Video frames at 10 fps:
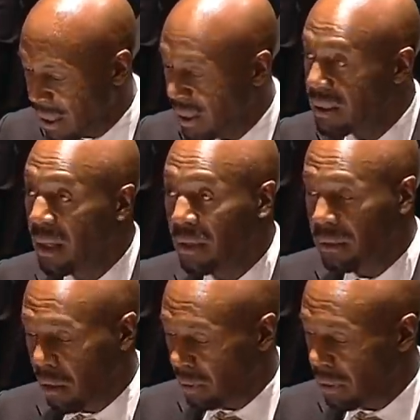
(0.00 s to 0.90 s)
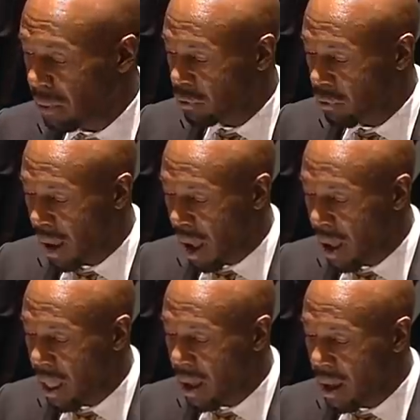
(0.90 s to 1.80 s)
He said he certainly try,
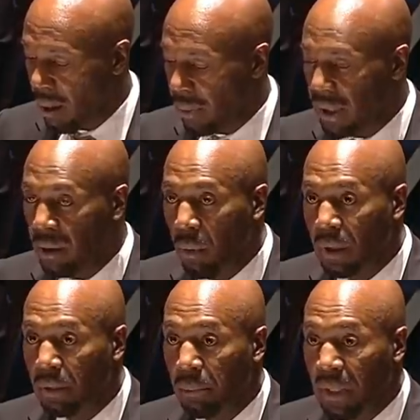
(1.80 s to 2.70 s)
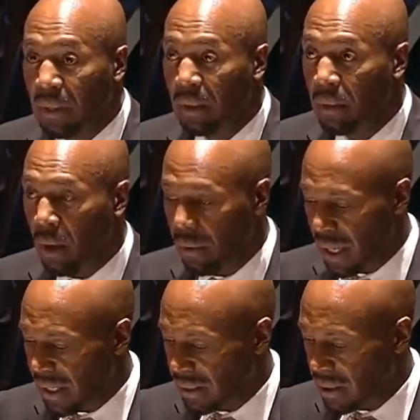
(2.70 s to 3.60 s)
but he wanted me to know
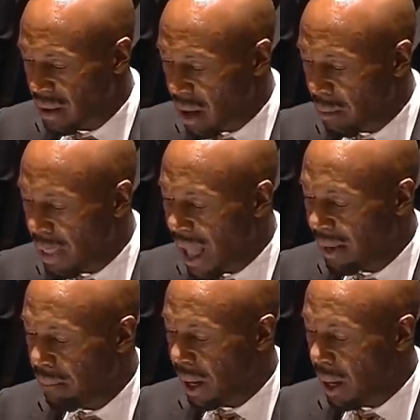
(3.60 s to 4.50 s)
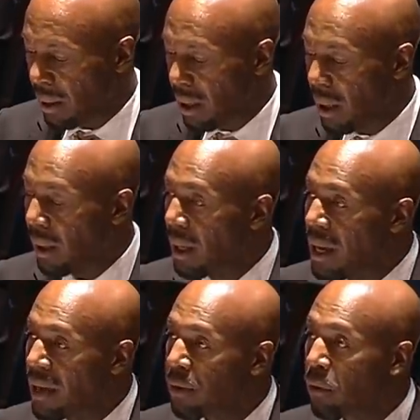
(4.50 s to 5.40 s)
that as a young black man, he
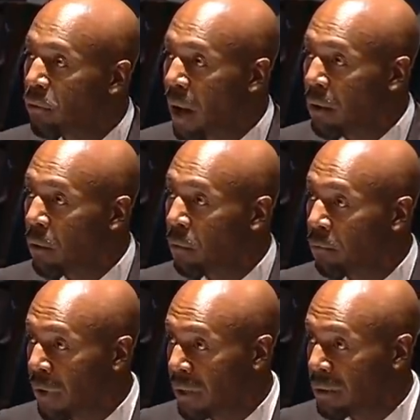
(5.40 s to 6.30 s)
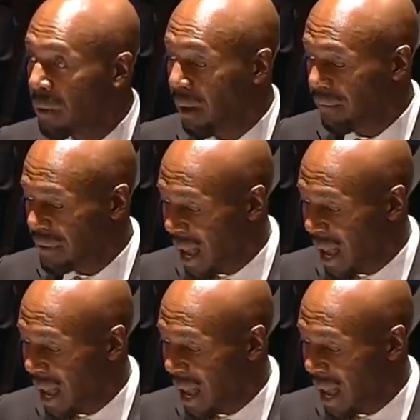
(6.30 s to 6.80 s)
has a greater risk of